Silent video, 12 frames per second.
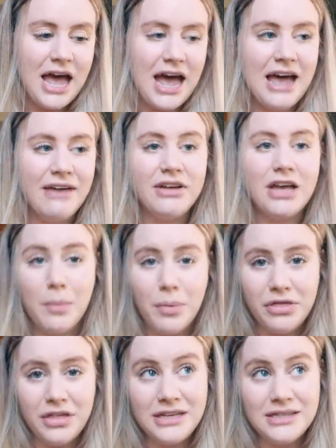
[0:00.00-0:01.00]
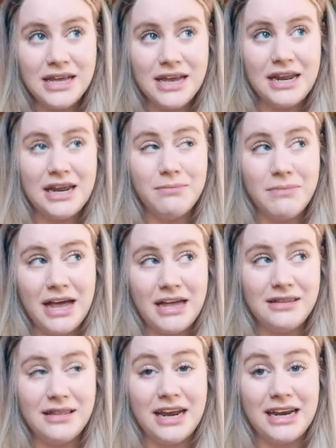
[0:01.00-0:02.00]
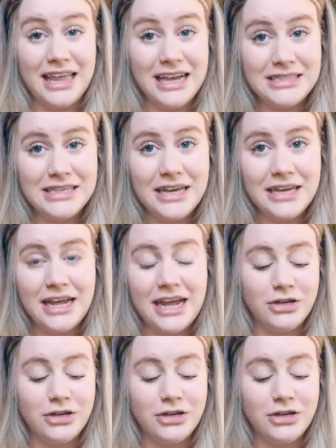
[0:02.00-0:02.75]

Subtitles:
I have a couple things that in mind that I'd like to get.